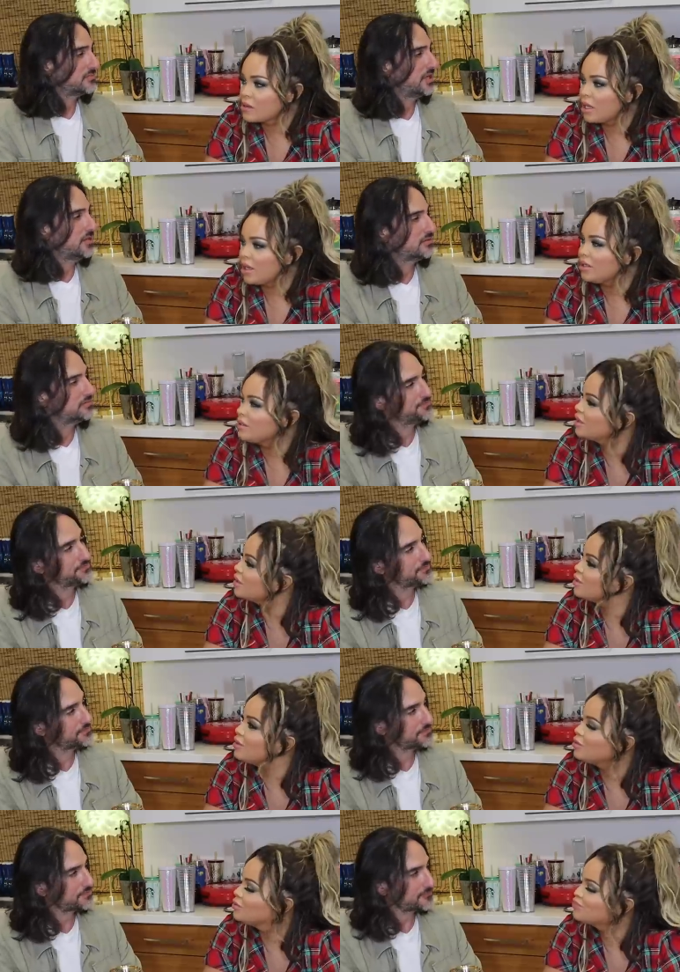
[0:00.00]
Speaker 1: Yeah. Like a
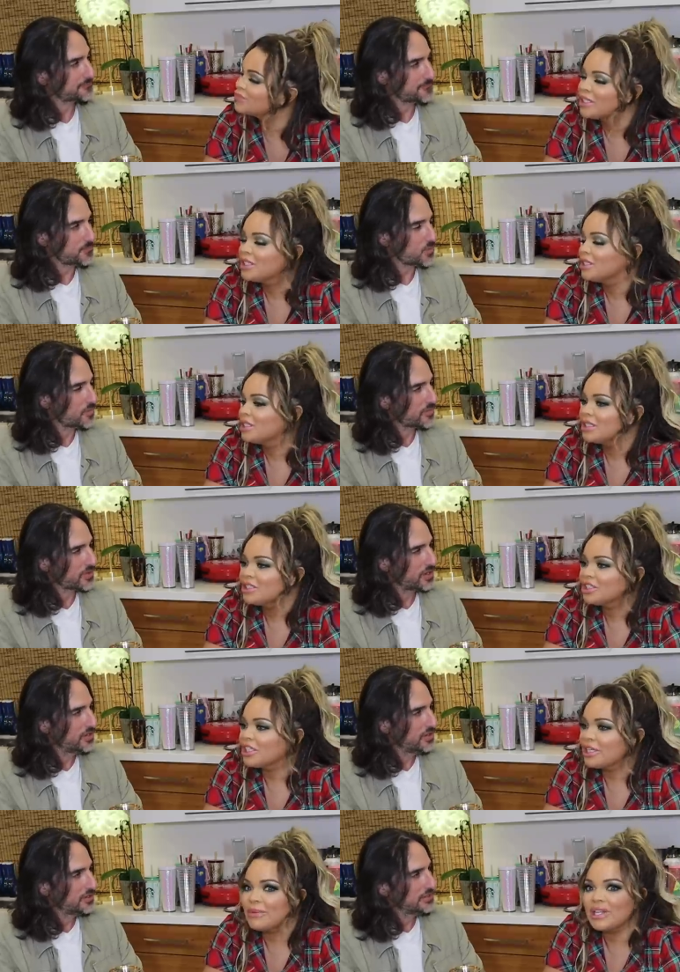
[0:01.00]
little
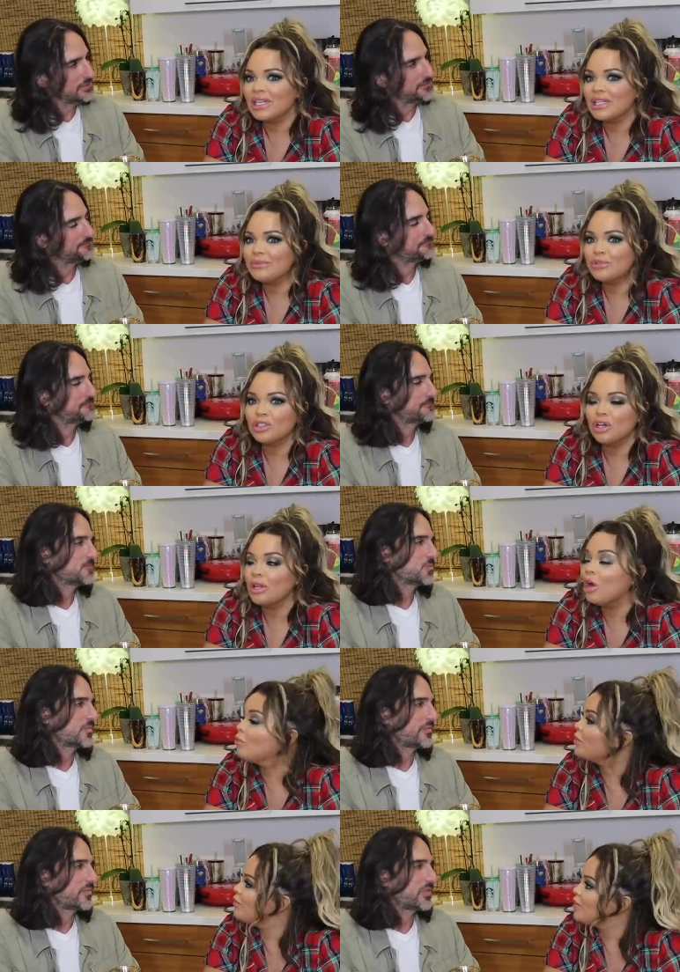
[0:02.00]
30 minute elliptical.
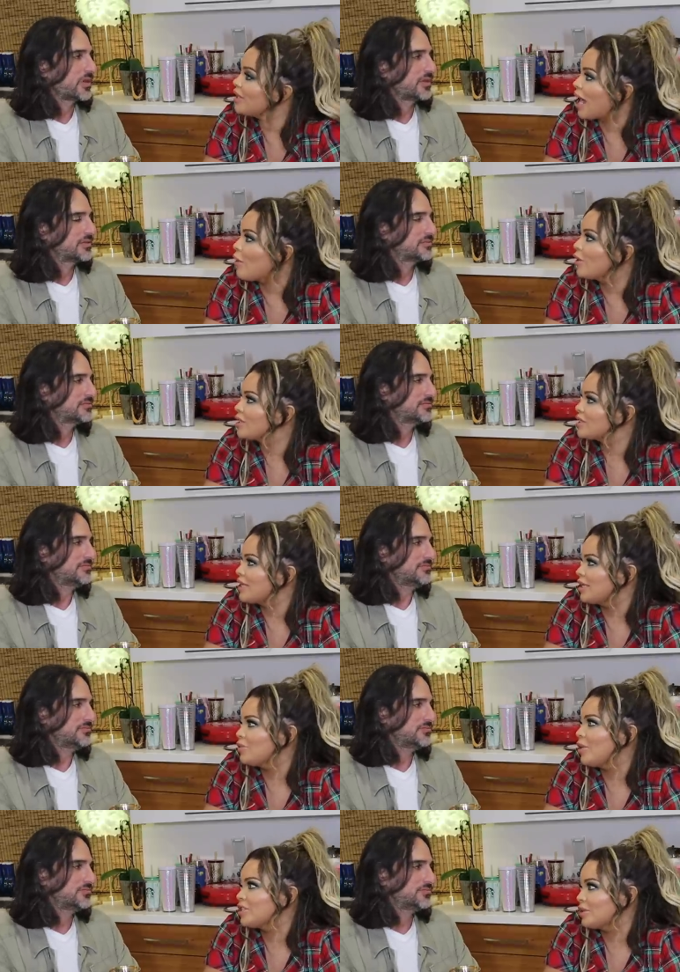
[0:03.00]
Oh, maybe an hour because I like
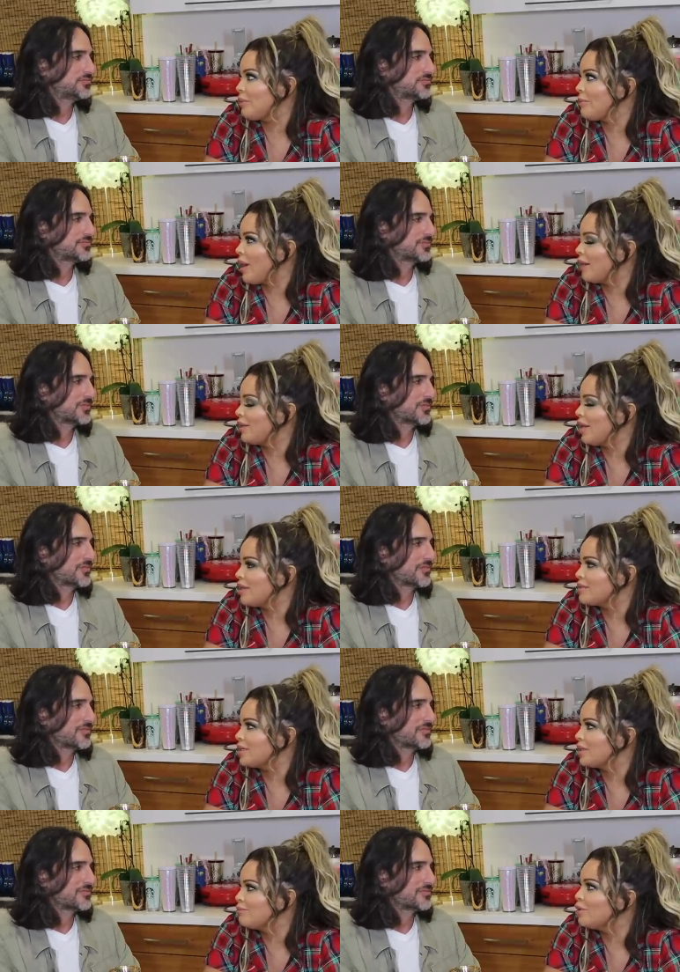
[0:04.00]
to watch like my podcast,
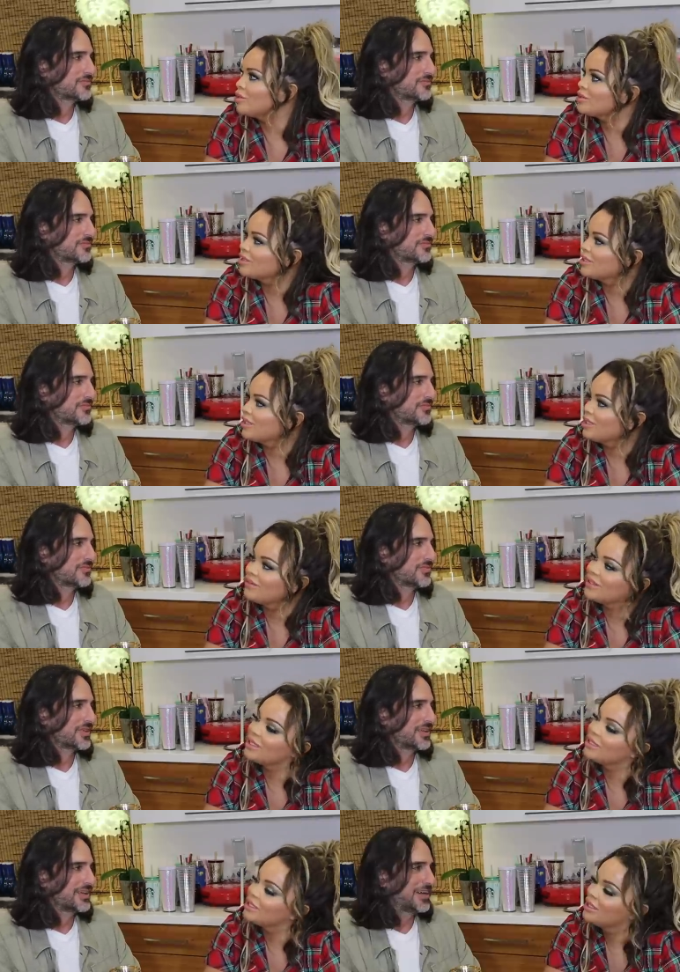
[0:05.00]
like Impulsive
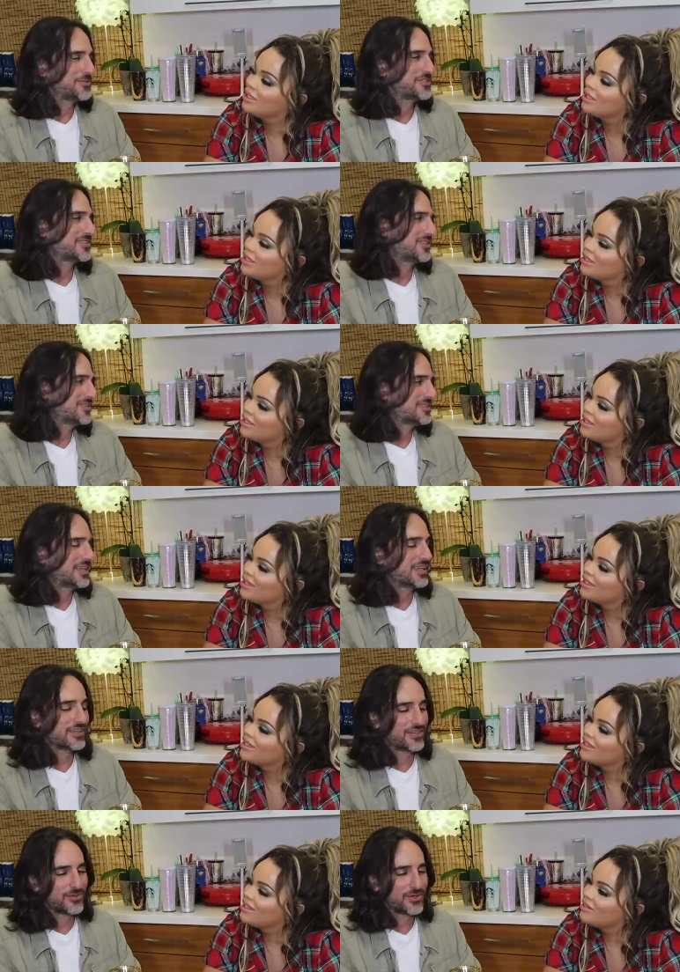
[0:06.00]
and.
Speaker 2: I was just gonna
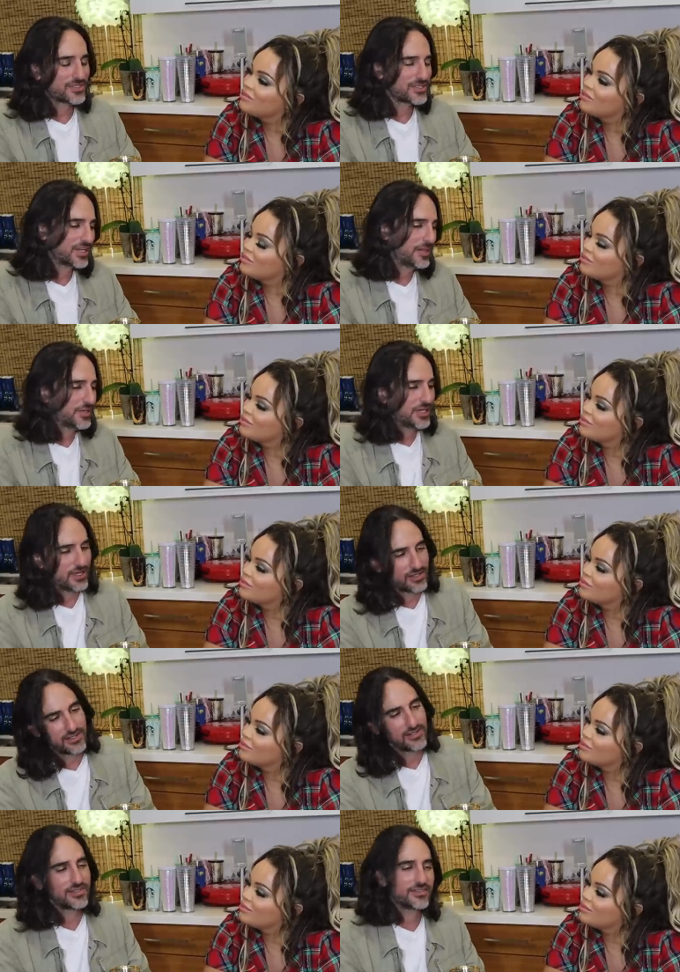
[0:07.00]
say, you know, watch Gabbie
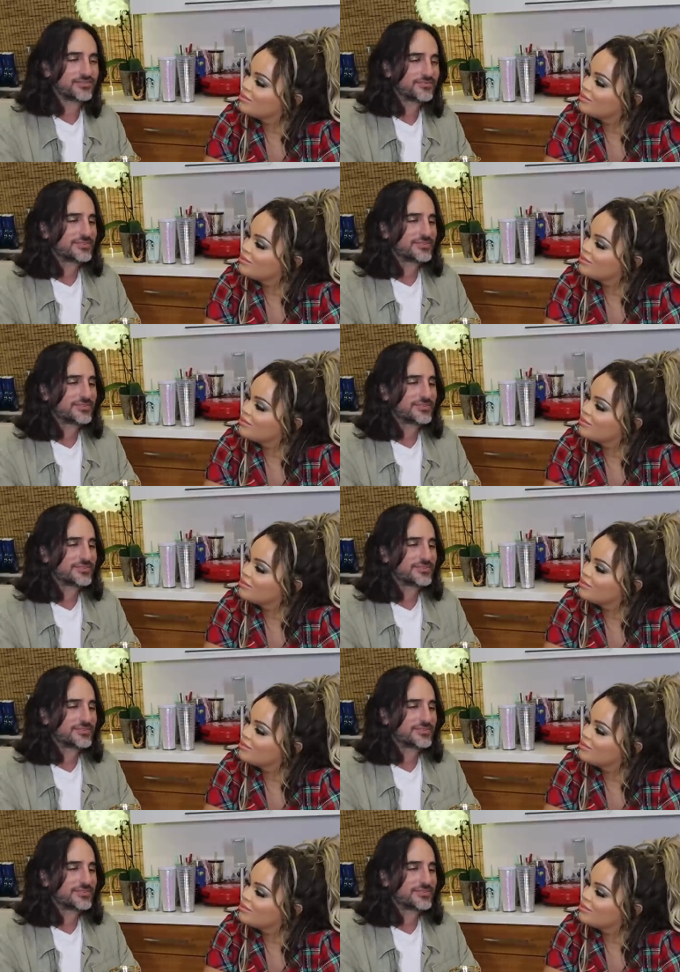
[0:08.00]
Hanna and.